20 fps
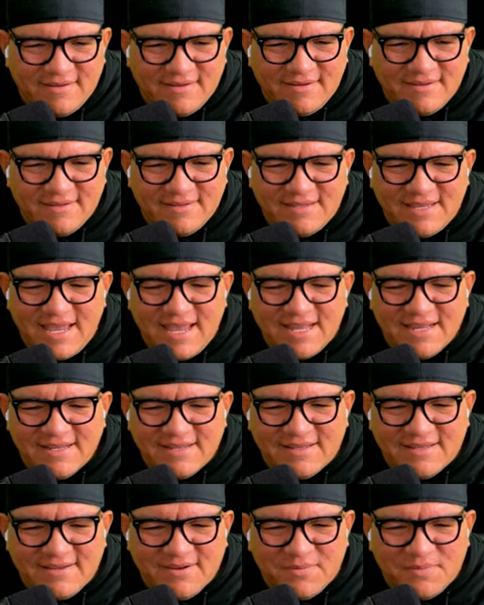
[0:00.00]
Hey,
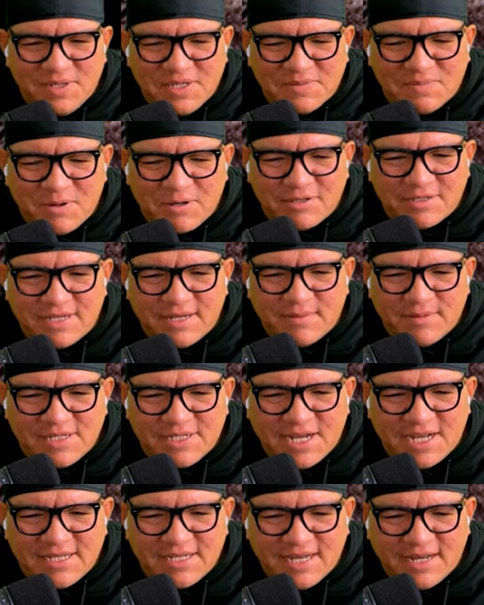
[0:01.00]
don't be smirching the name of
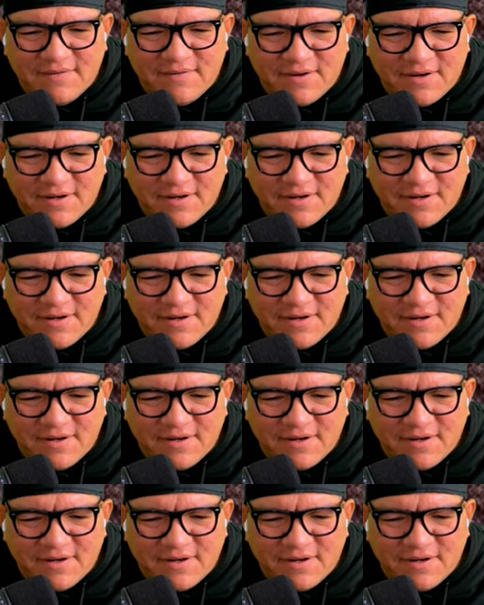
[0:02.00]
John Denver.